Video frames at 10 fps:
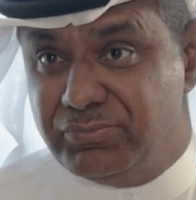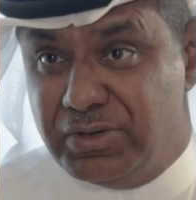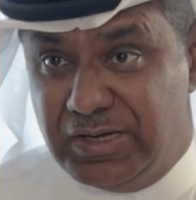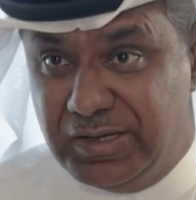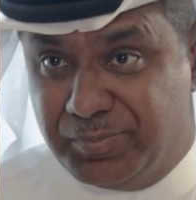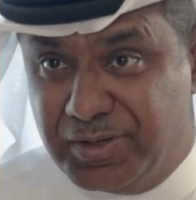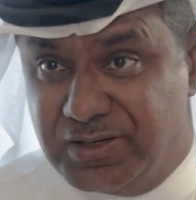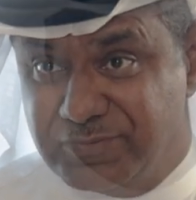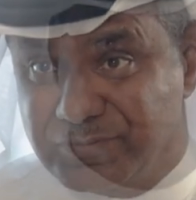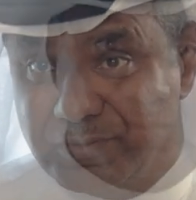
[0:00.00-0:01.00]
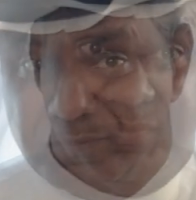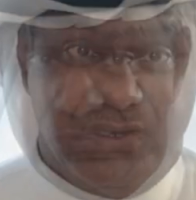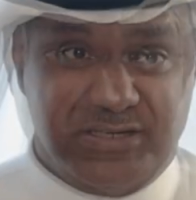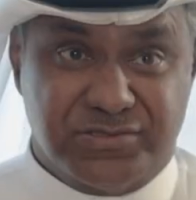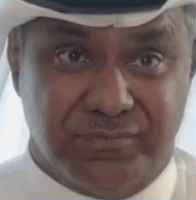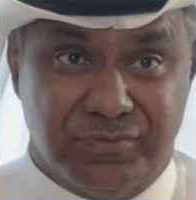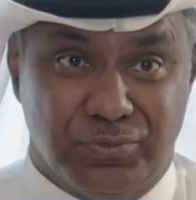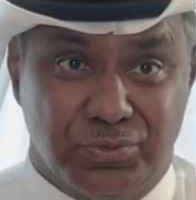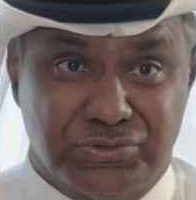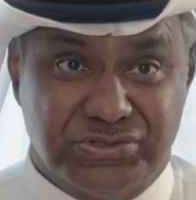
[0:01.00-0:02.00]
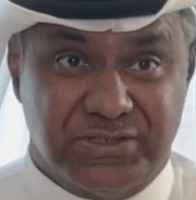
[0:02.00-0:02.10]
really apart from the rest of the hordes.